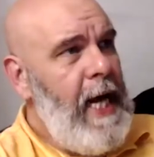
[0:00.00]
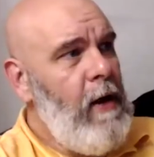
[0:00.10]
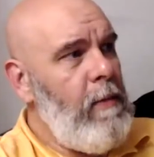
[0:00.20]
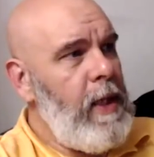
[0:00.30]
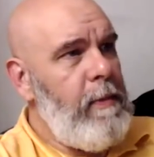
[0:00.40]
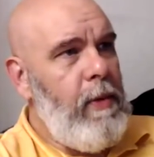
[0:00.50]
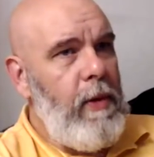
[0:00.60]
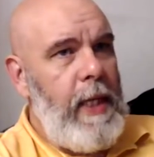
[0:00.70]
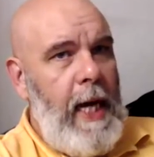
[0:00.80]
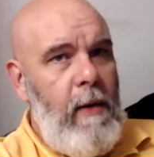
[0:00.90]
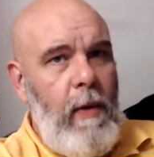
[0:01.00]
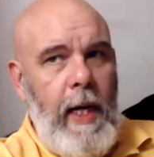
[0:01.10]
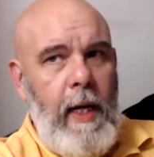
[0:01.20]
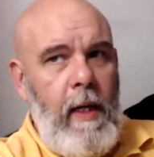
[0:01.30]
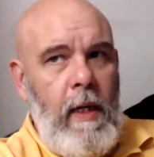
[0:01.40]
I'm at the point now
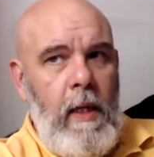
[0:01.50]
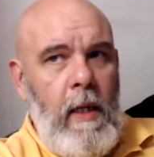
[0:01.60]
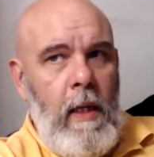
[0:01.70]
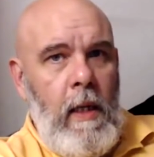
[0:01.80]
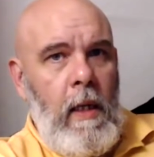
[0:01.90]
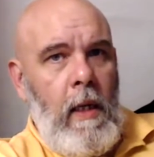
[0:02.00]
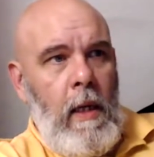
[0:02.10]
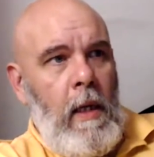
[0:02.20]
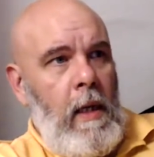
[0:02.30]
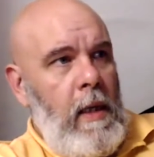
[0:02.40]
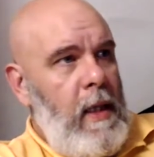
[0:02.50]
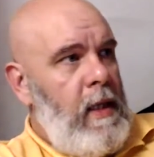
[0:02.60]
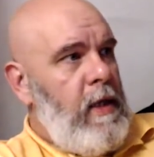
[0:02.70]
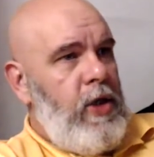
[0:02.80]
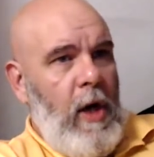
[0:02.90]
where
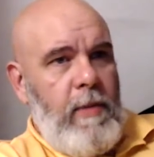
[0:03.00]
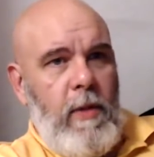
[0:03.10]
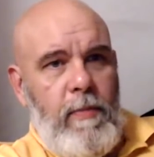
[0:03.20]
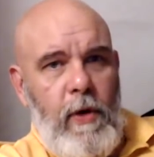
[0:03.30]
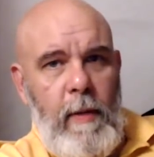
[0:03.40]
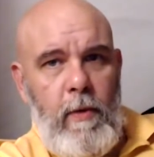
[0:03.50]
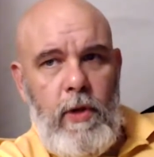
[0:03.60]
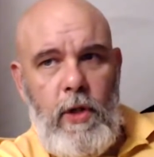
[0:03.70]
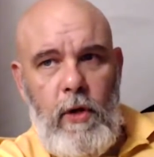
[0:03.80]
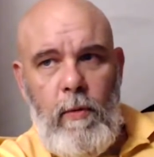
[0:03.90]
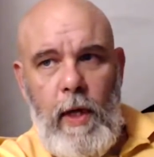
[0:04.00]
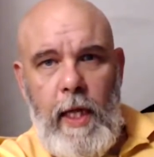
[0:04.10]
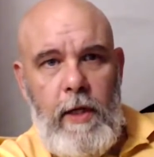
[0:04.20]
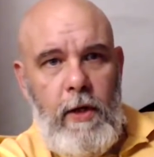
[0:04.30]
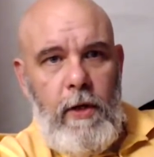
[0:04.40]
the shops are pretty much doing what they
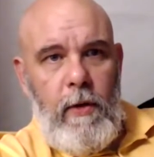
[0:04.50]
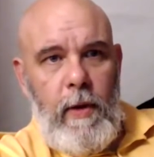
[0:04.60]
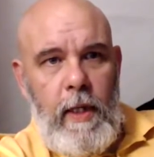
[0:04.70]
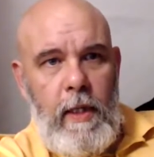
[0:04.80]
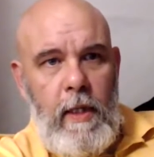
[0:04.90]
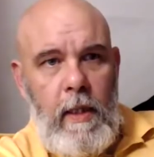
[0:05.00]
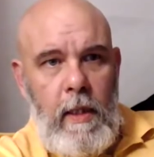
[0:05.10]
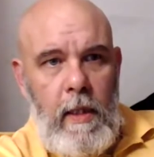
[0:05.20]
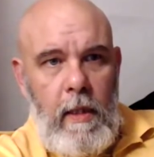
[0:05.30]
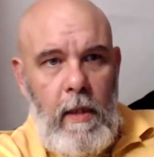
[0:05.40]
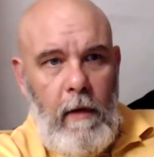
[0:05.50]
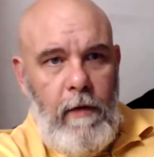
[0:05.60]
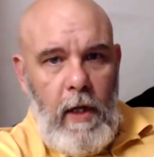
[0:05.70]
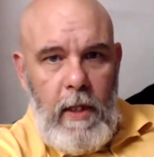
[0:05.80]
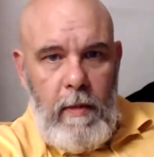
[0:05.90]
do, and
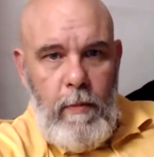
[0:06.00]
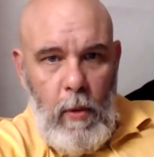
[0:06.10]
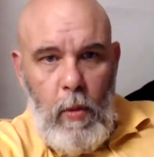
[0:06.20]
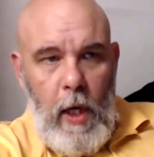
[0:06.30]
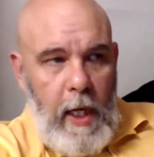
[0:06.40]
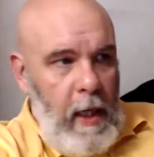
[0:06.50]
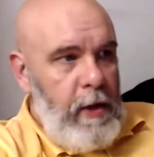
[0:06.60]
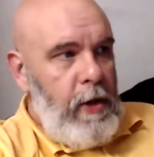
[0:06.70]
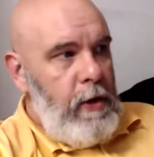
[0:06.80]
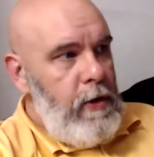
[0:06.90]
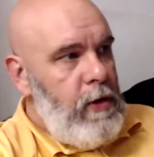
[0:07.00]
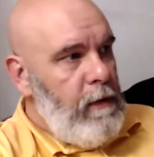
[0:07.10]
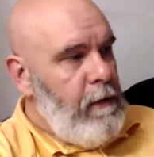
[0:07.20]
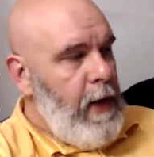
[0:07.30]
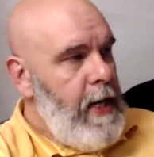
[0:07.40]
we're working on the new stuff
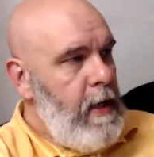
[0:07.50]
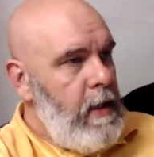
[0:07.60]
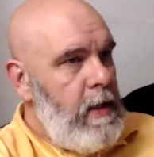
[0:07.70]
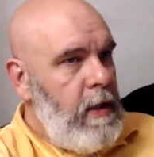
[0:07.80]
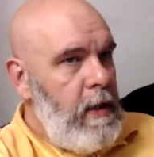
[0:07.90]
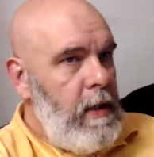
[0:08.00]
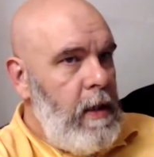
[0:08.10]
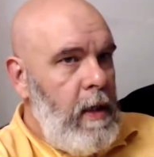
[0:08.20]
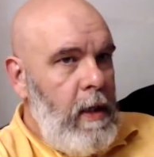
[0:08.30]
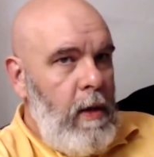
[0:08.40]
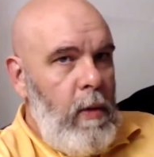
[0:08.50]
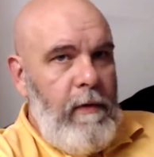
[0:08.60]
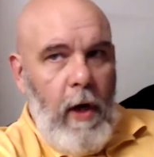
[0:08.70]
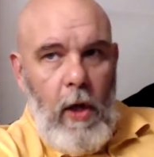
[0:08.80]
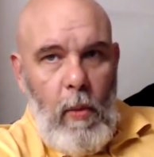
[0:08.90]
for Endless, and we've
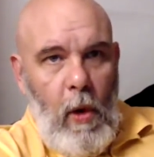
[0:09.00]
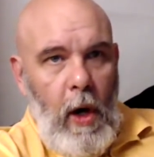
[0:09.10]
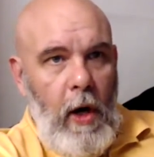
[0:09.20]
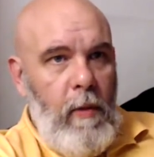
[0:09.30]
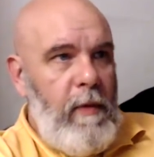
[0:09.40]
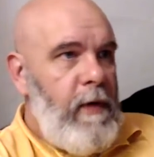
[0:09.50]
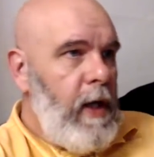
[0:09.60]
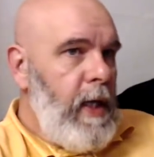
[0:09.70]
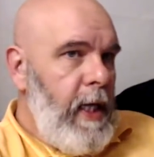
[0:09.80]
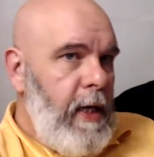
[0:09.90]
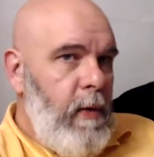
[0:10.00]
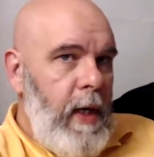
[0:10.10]
got the wire and we've got the liquid,